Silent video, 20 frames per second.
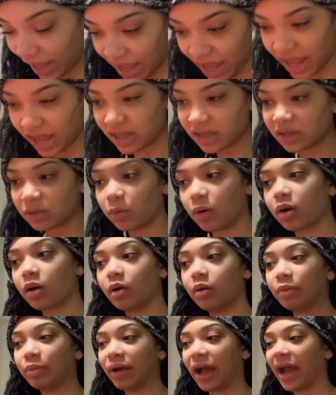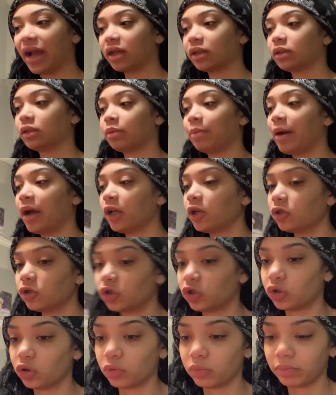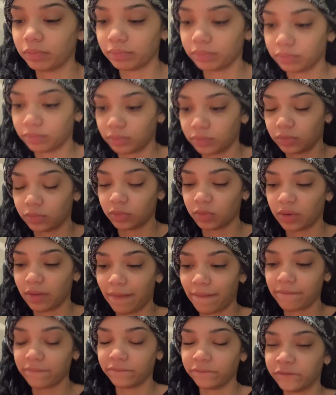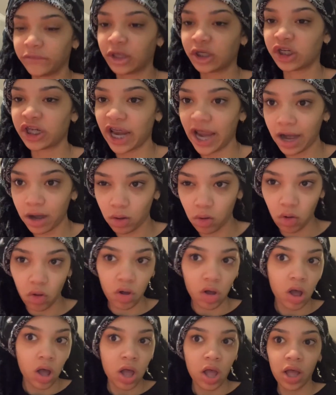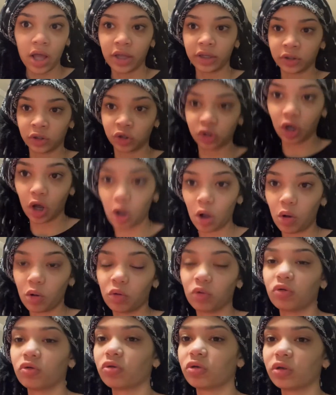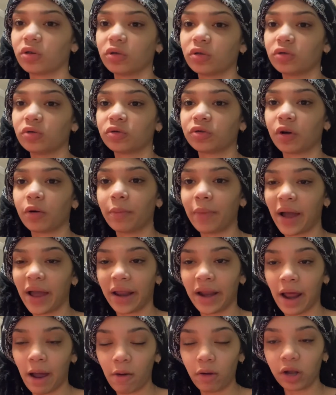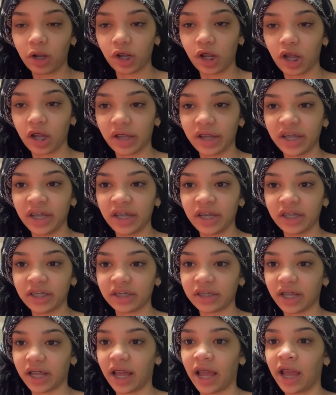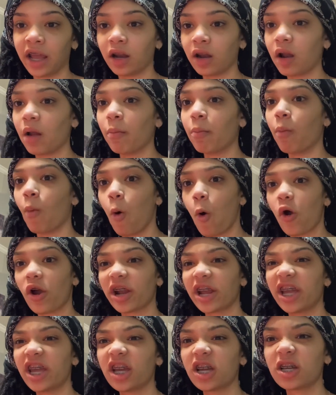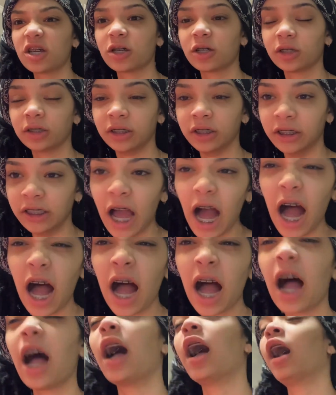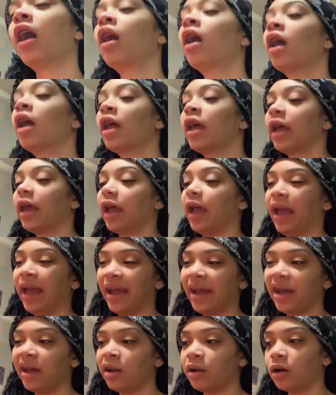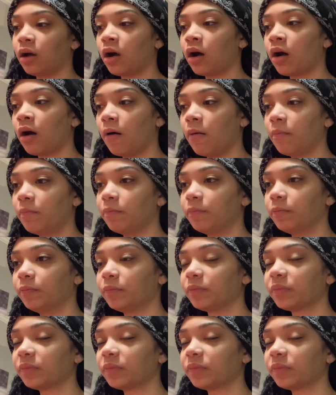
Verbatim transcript: guys, welcome back to my YouTube channel. So, don't mind how it look. It's 8 in the morning, yeah. And, um,